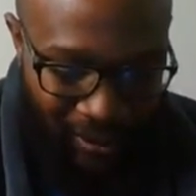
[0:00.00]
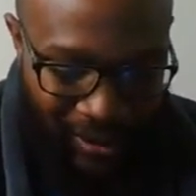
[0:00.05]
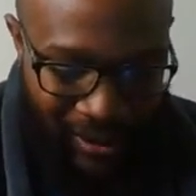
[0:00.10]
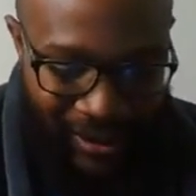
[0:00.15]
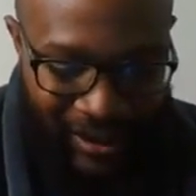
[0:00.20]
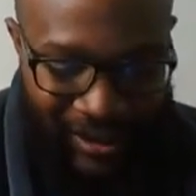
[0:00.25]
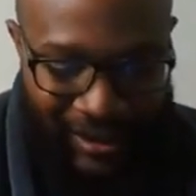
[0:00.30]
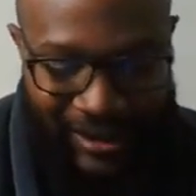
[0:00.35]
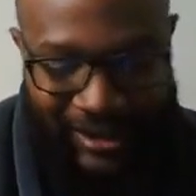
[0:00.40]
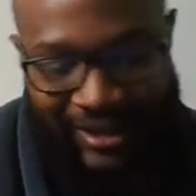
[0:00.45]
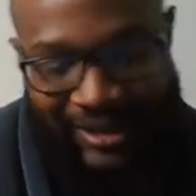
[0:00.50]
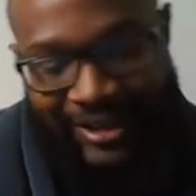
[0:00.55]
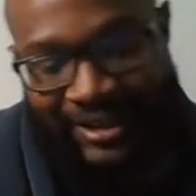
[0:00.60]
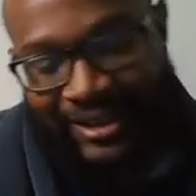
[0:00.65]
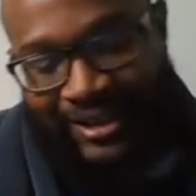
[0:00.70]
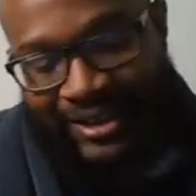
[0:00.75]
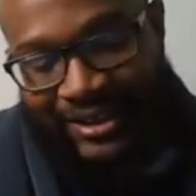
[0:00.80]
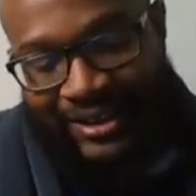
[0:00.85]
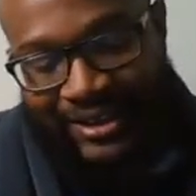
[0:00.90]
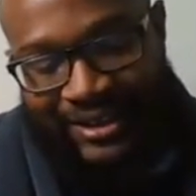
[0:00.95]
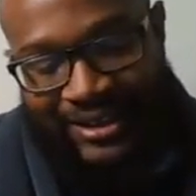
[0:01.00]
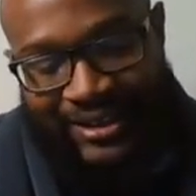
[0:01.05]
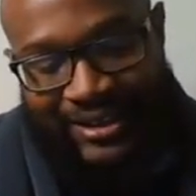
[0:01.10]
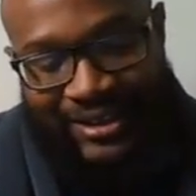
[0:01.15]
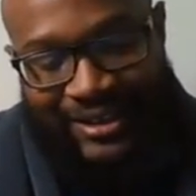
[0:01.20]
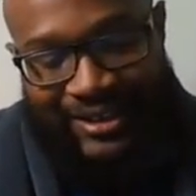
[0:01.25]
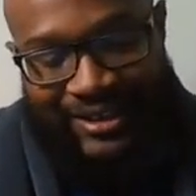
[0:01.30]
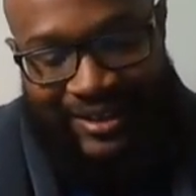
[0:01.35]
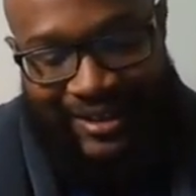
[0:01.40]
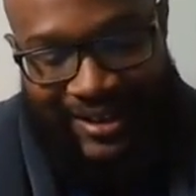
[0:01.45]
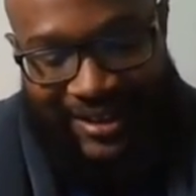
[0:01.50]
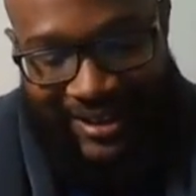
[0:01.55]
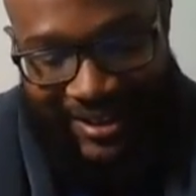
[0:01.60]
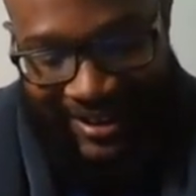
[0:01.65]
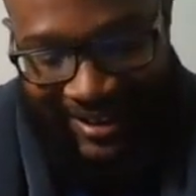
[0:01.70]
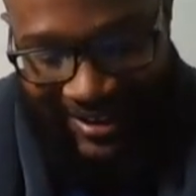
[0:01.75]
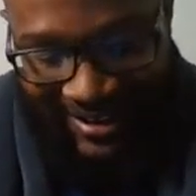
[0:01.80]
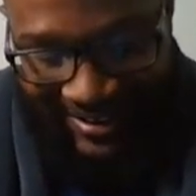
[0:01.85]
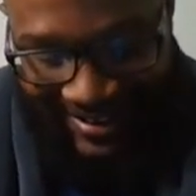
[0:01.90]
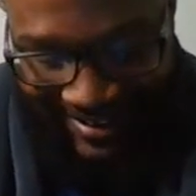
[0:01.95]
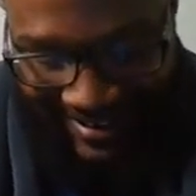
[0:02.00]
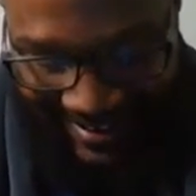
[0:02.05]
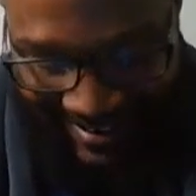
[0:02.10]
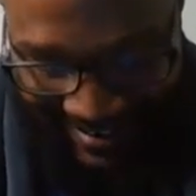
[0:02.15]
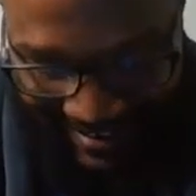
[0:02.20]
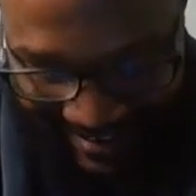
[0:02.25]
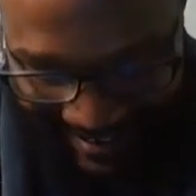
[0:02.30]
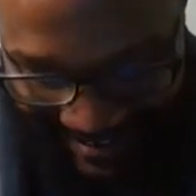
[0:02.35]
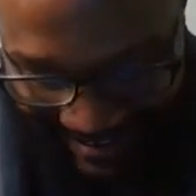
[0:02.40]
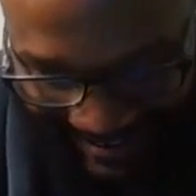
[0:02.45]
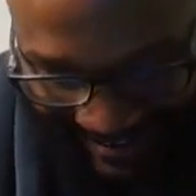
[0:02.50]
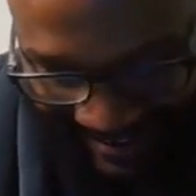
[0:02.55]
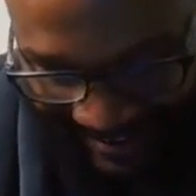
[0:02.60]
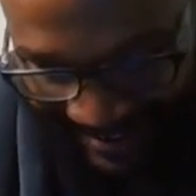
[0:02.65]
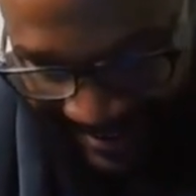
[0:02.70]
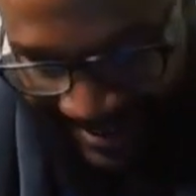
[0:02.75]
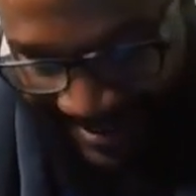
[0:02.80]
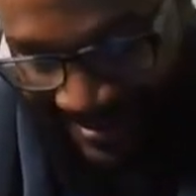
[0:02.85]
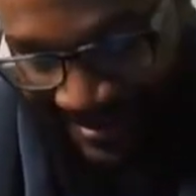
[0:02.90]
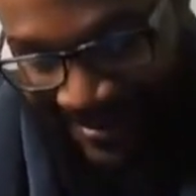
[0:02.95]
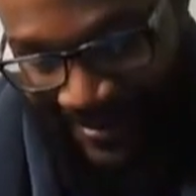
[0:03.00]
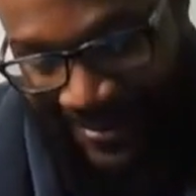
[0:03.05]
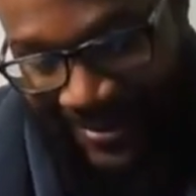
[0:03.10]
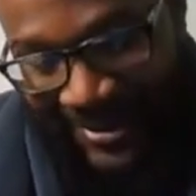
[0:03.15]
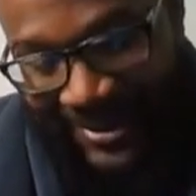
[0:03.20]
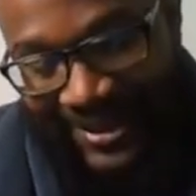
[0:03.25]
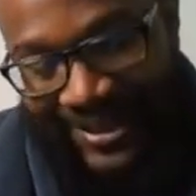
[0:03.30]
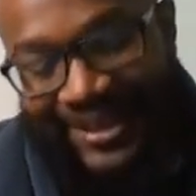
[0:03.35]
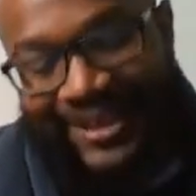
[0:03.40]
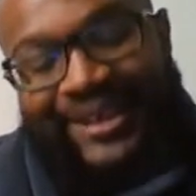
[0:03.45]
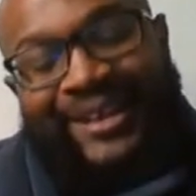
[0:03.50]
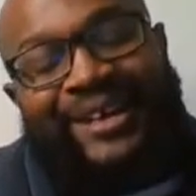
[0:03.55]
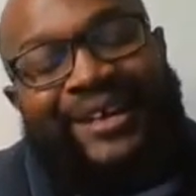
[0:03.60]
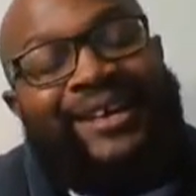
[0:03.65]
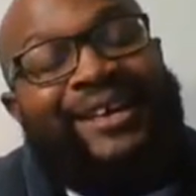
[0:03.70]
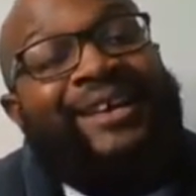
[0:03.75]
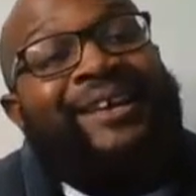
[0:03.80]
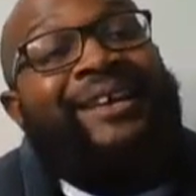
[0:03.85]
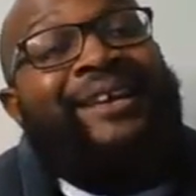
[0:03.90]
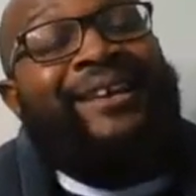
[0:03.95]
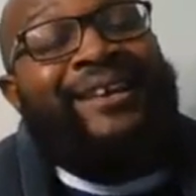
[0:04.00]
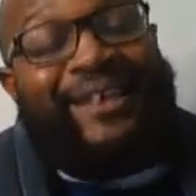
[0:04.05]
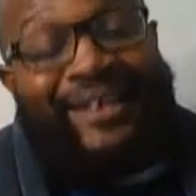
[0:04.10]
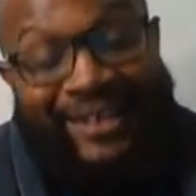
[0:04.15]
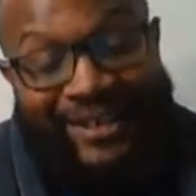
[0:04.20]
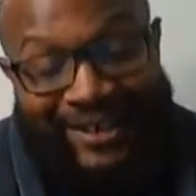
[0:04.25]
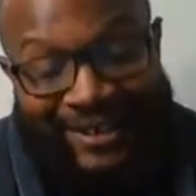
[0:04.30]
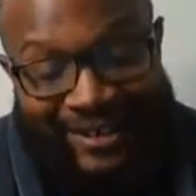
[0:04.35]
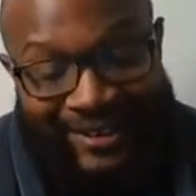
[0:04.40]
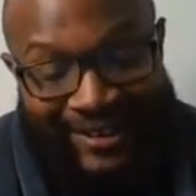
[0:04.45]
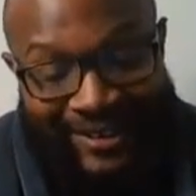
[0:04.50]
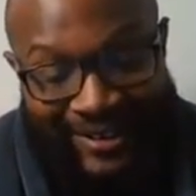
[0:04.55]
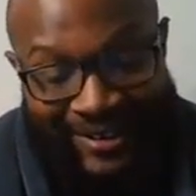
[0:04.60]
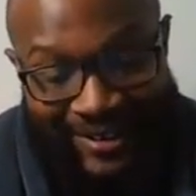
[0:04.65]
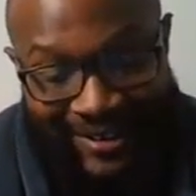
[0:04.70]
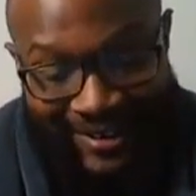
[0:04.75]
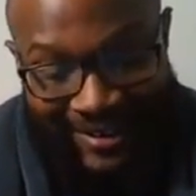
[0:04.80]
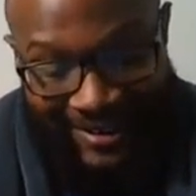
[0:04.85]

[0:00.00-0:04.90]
[no speech]